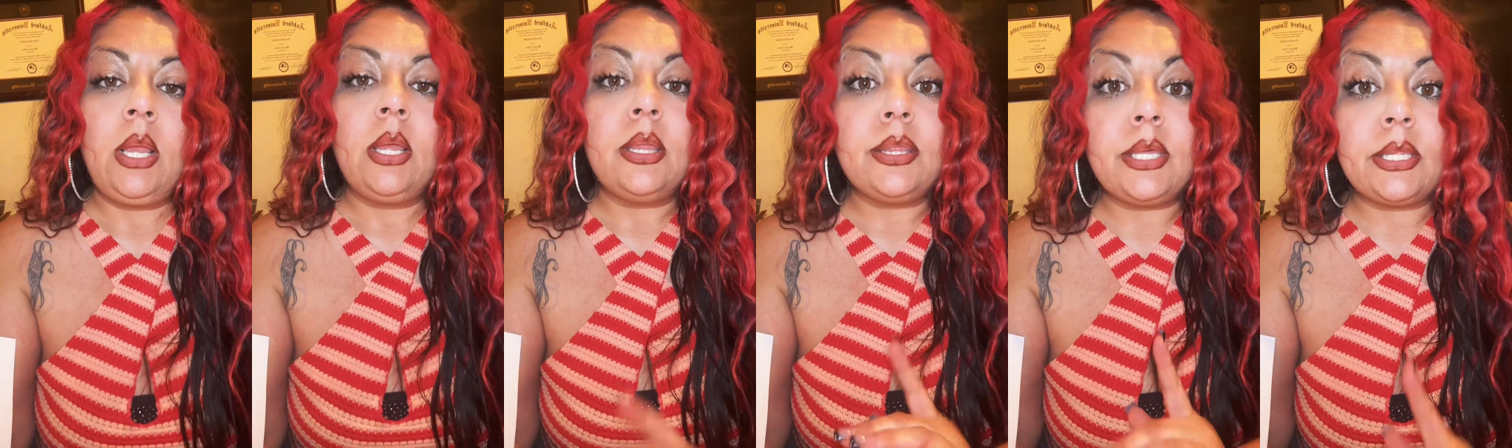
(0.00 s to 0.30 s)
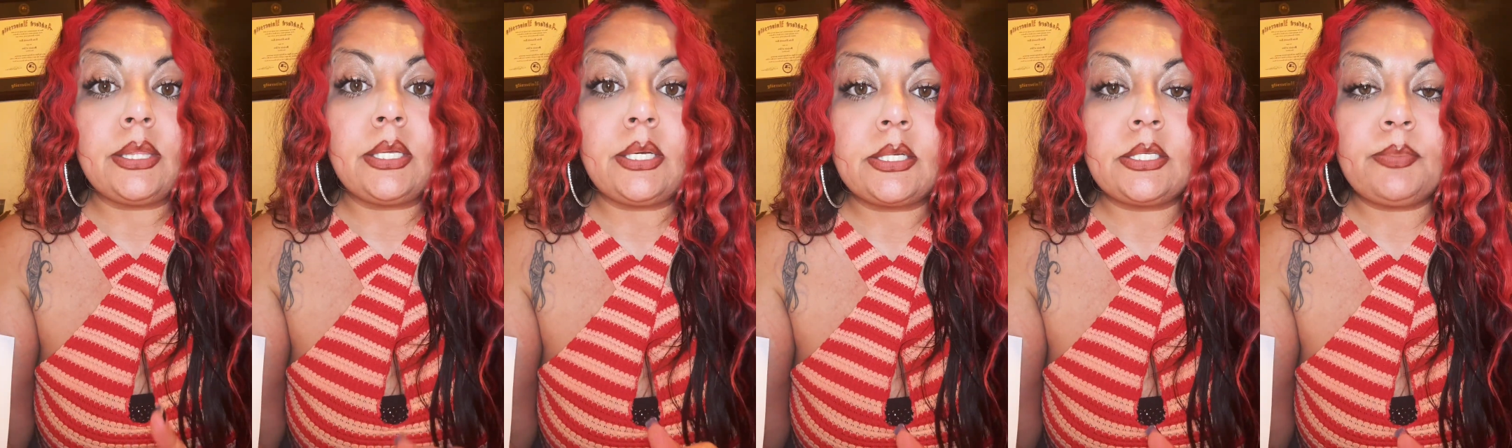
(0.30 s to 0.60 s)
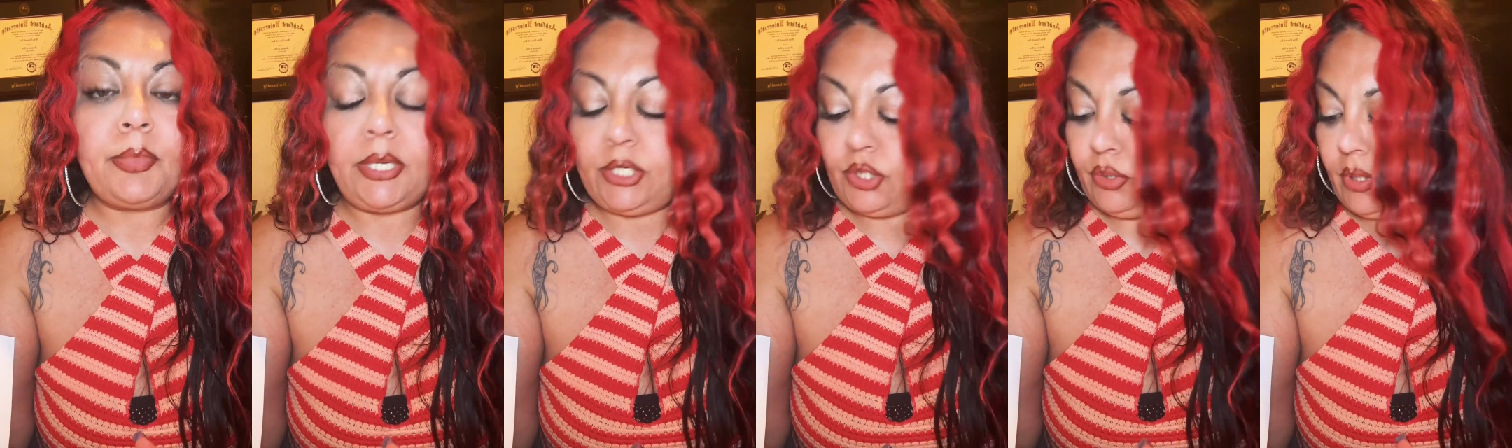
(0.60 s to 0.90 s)
Then the next
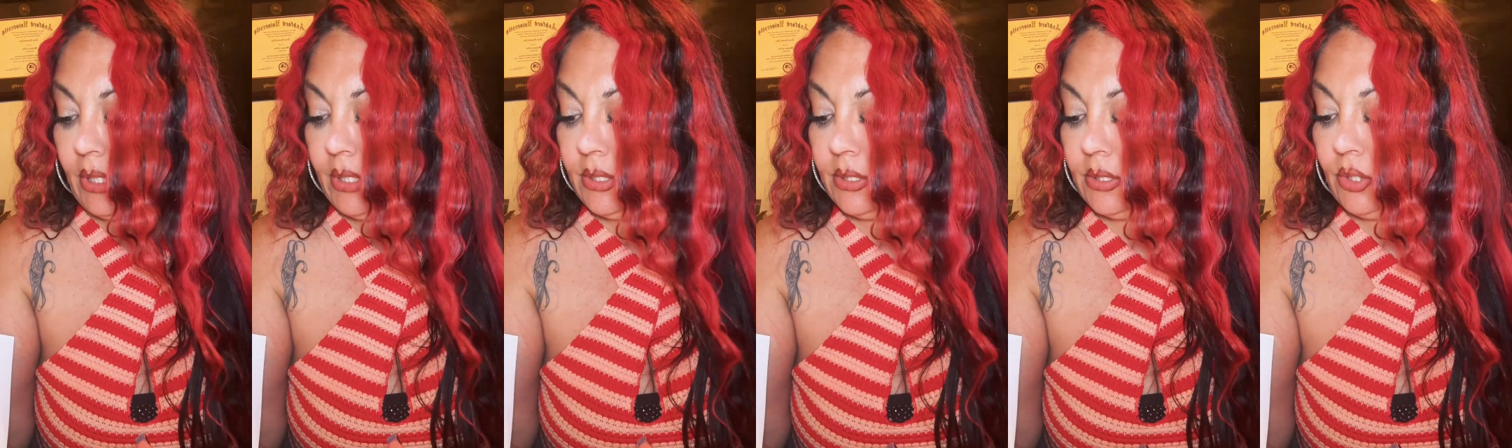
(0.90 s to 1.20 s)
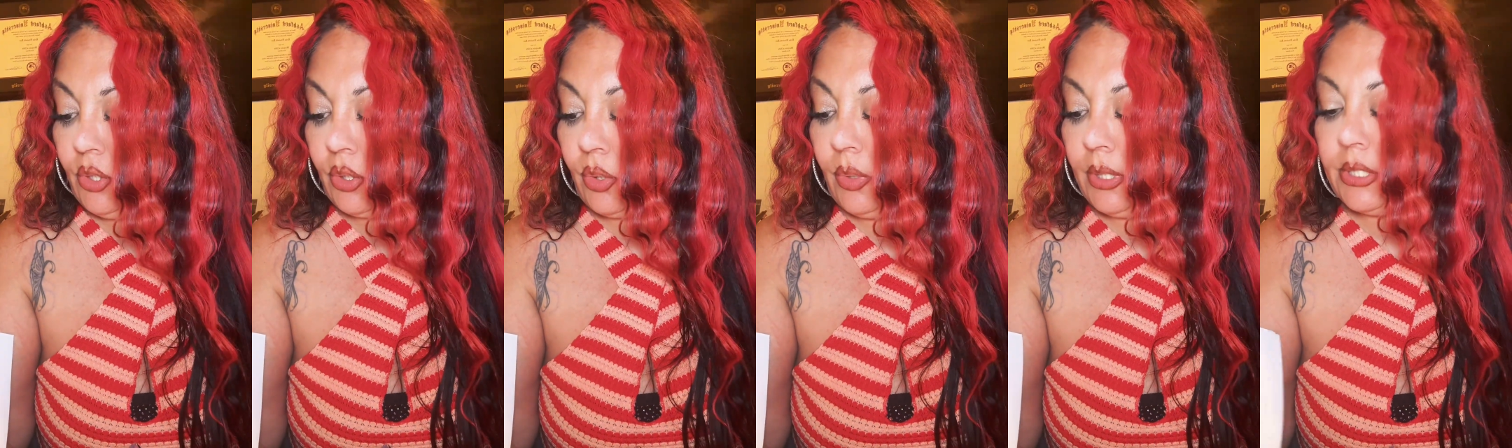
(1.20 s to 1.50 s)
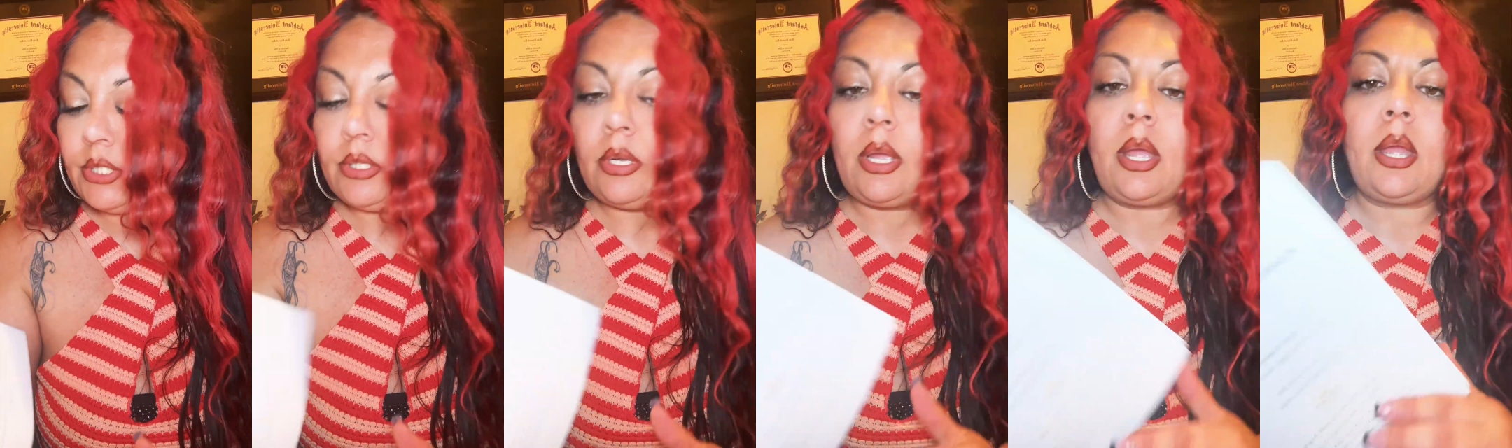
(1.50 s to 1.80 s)
page, you guys, you're going
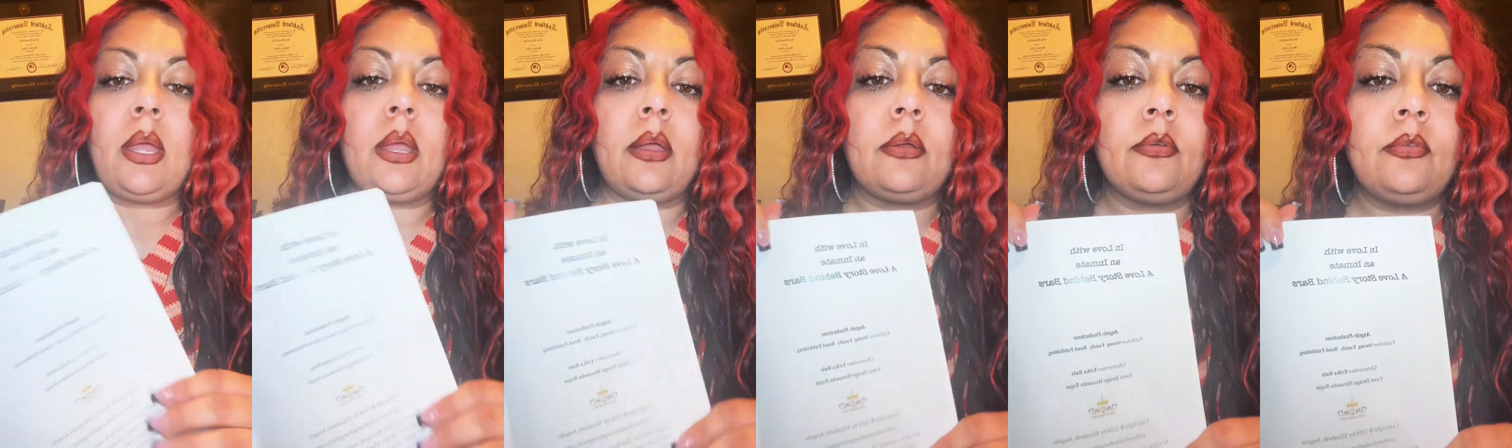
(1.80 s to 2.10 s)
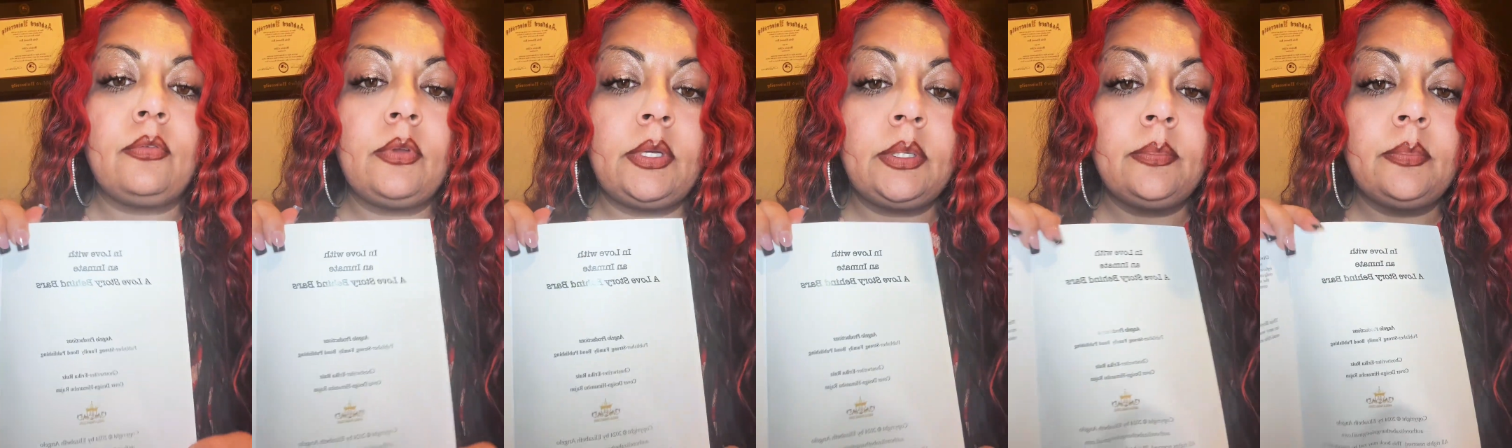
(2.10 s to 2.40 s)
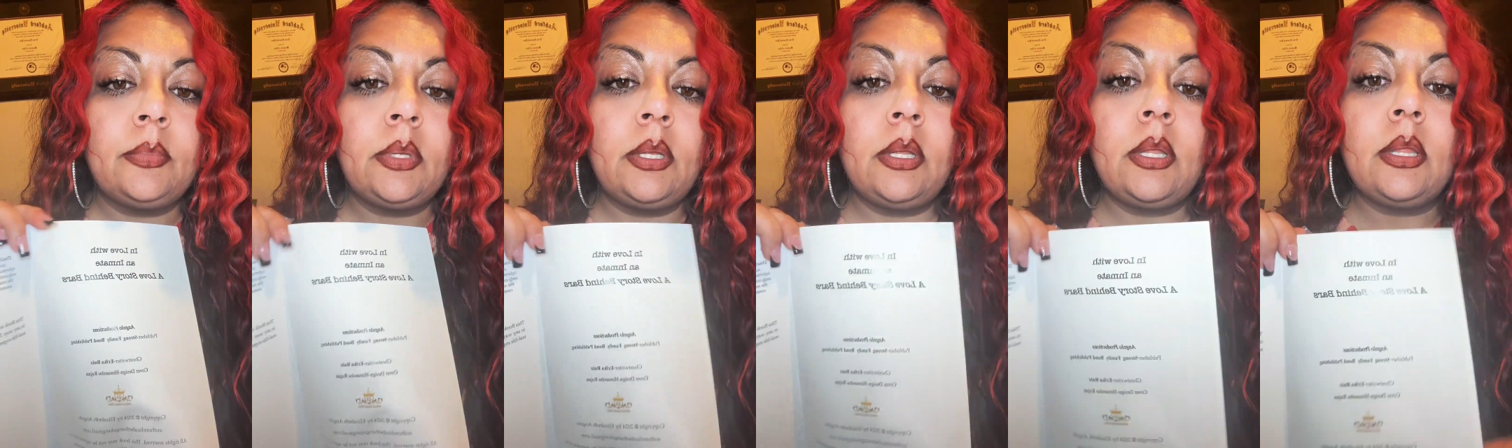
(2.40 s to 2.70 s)
to have
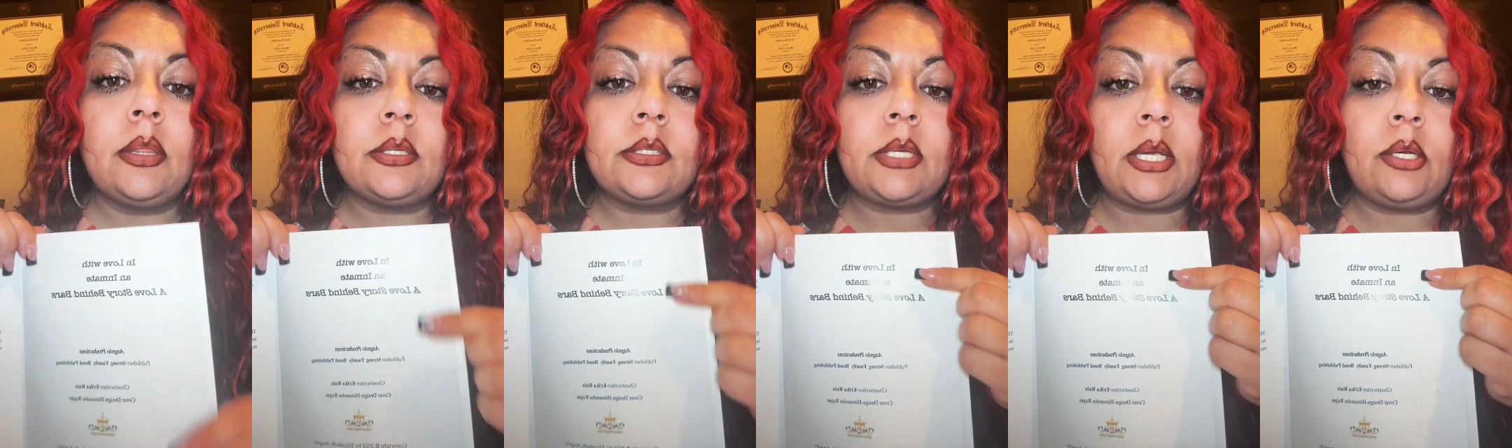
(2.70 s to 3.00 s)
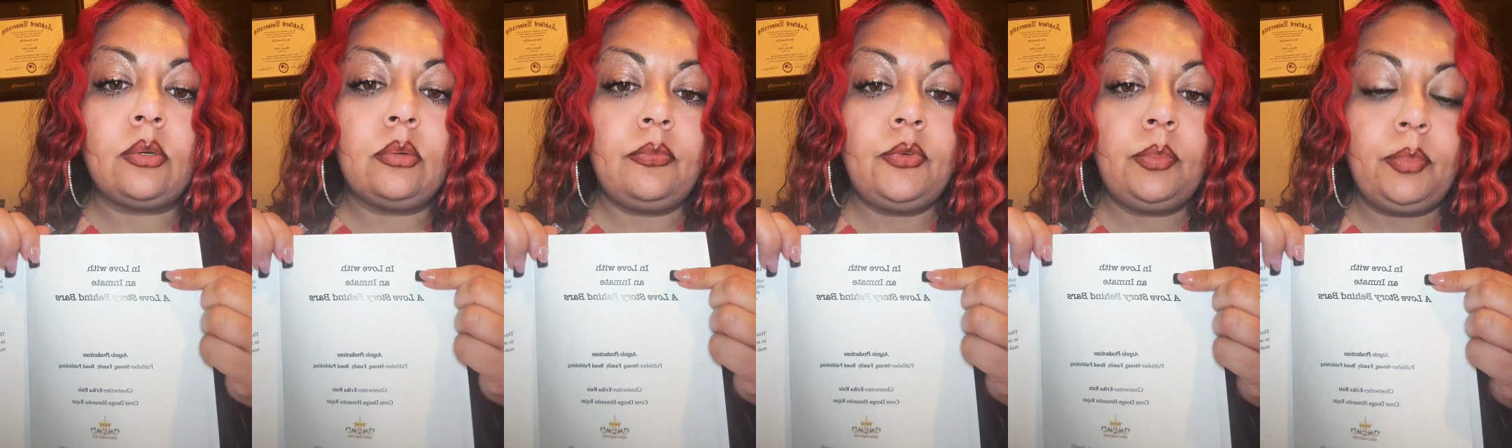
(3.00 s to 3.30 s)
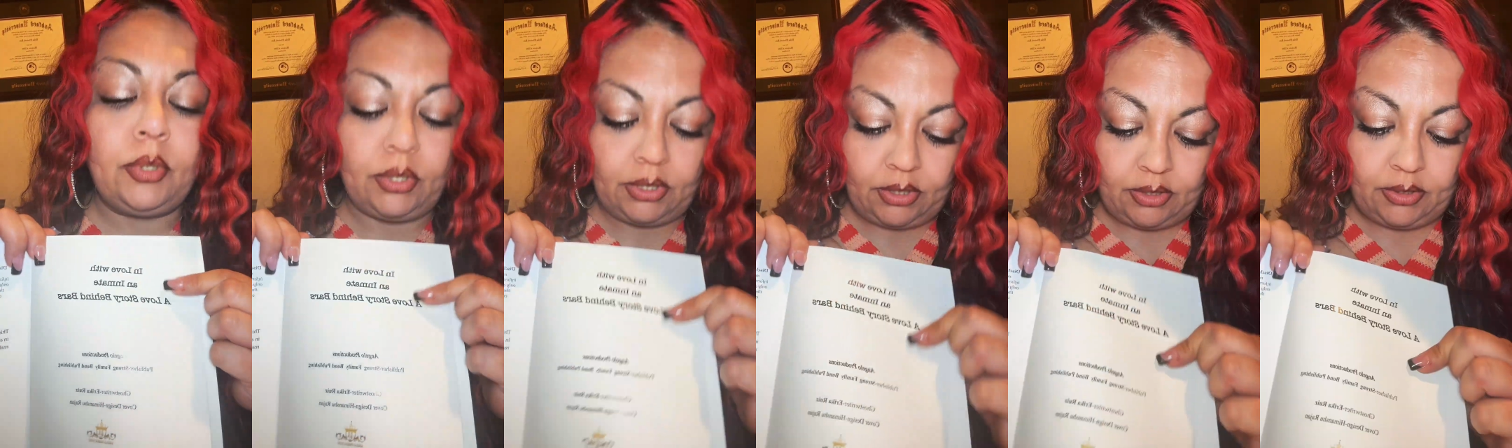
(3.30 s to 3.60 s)
the title of your
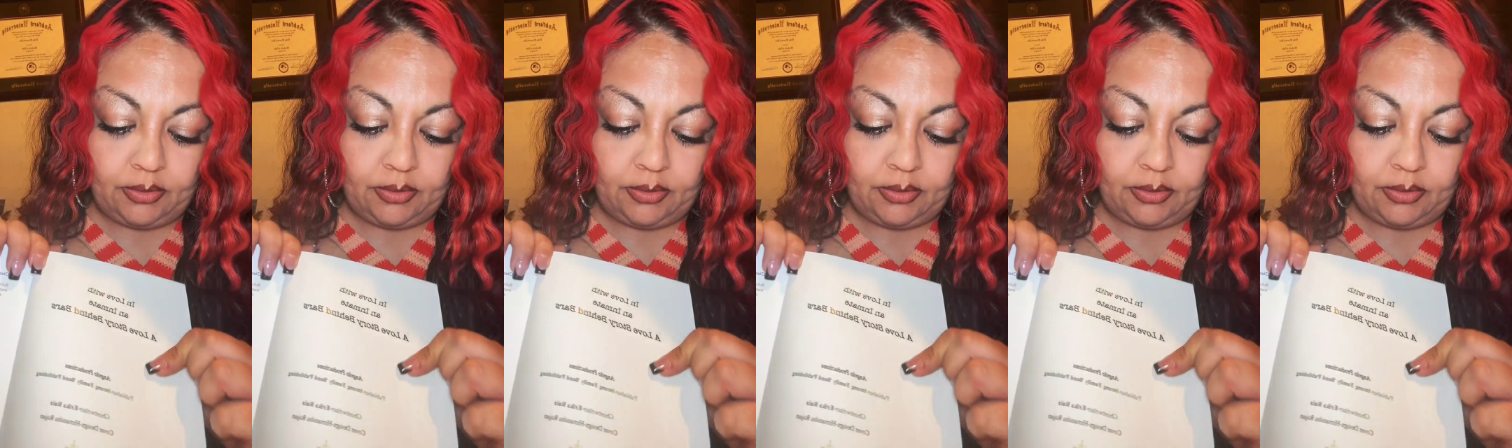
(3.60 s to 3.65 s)
book,